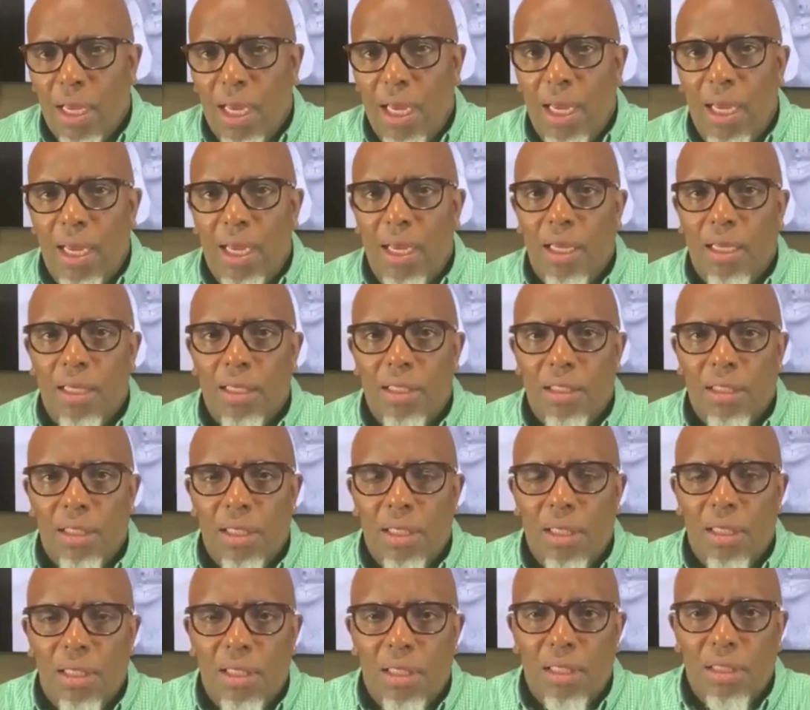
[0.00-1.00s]
in
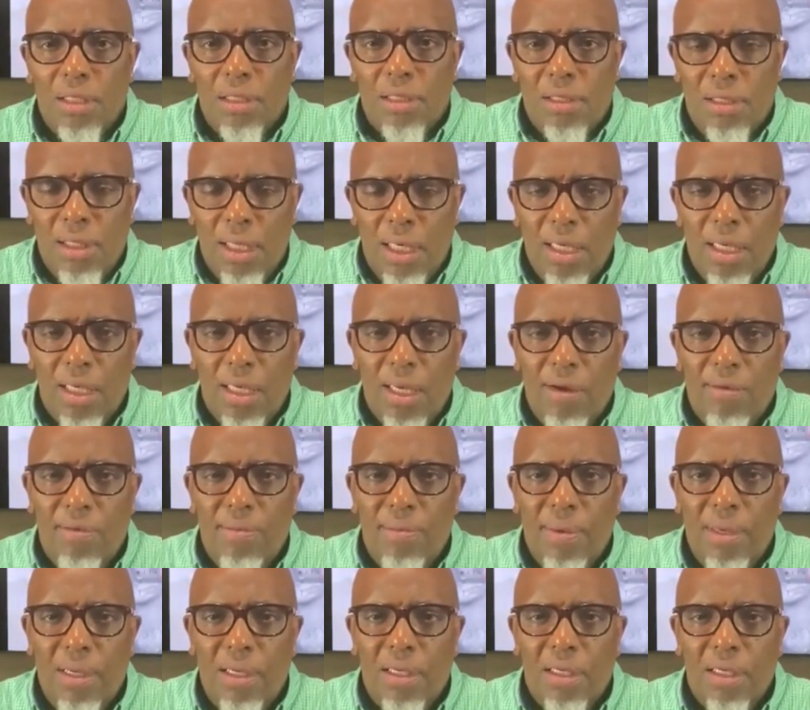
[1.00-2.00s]
city
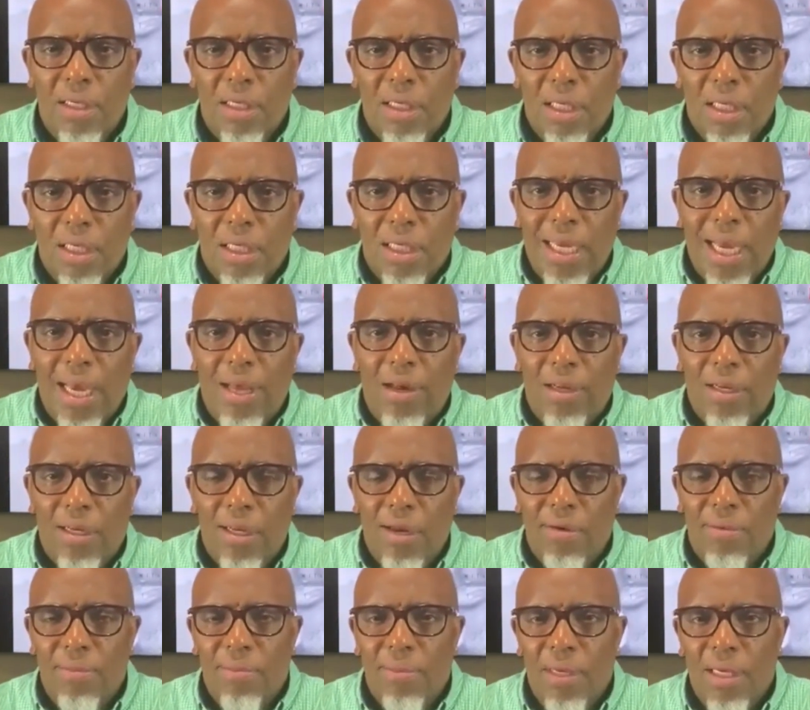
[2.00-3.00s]
government, county
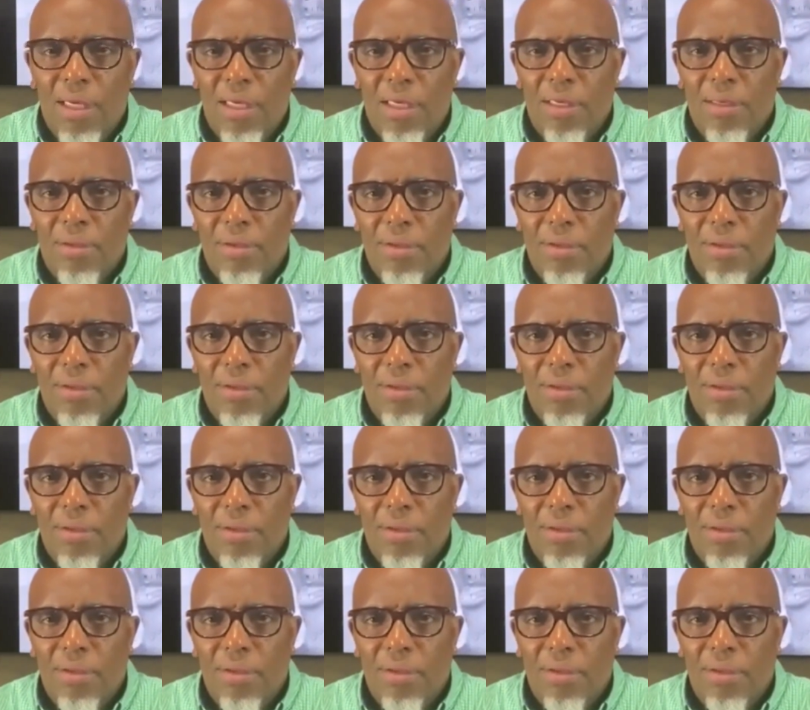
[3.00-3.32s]
government.